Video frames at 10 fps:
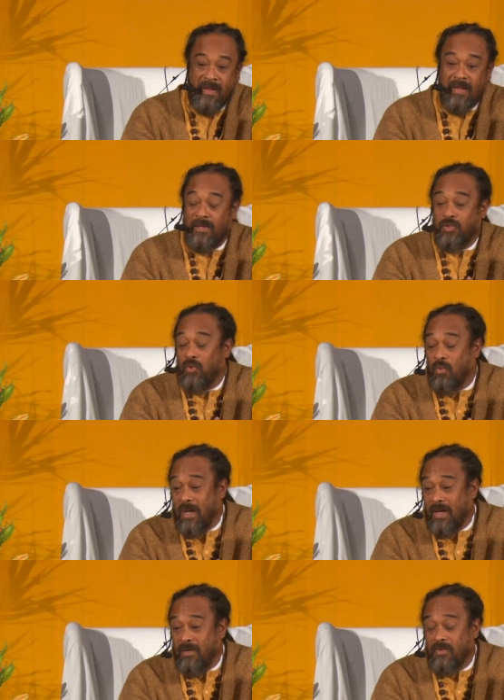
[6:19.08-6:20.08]
And I ask you
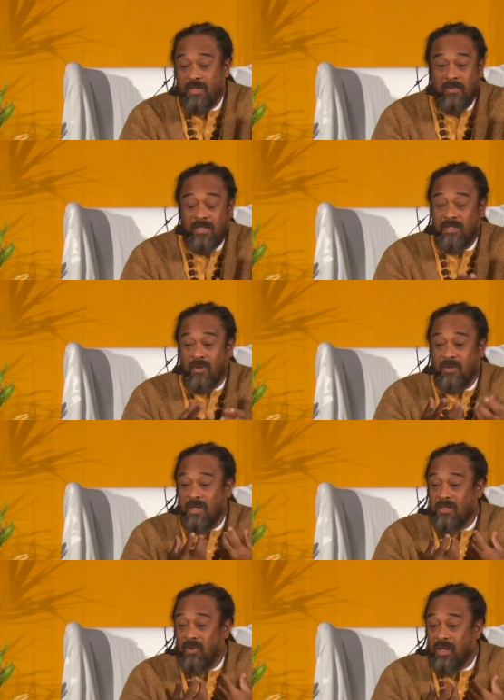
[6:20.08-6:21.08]
why, you say it's
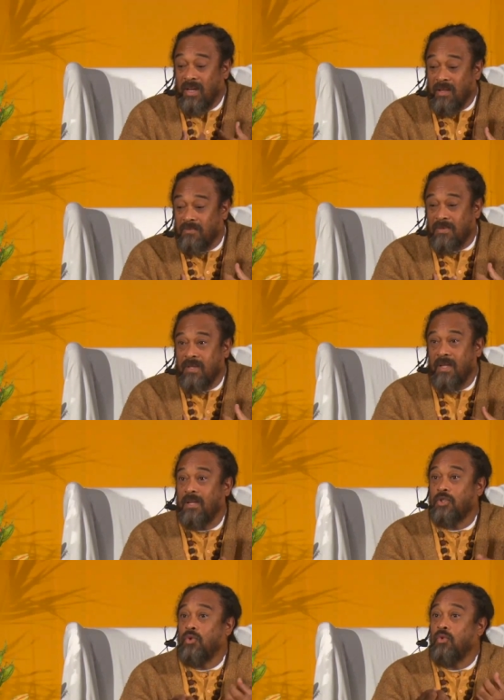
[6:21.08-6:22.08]
not lived. And
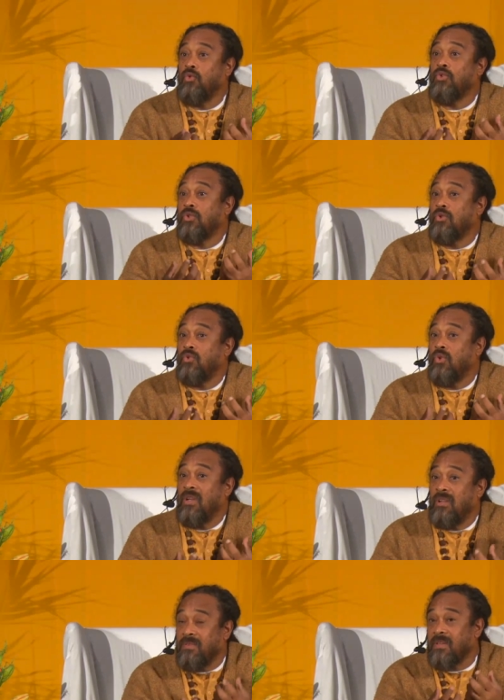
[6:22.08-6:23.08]
I ask you, who is going to
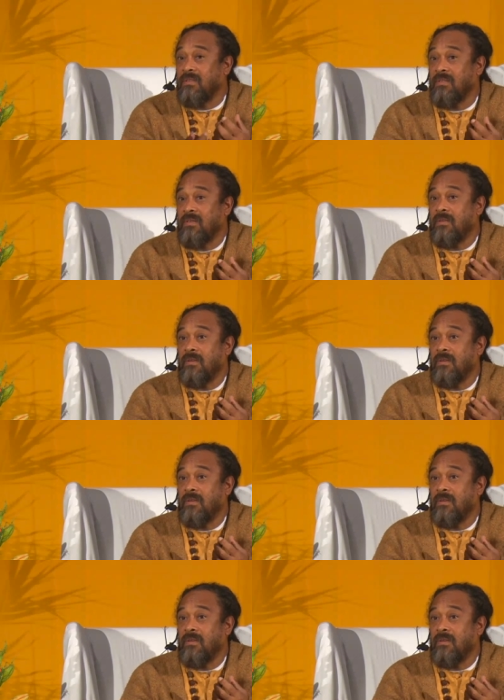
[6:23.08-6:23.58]
live it?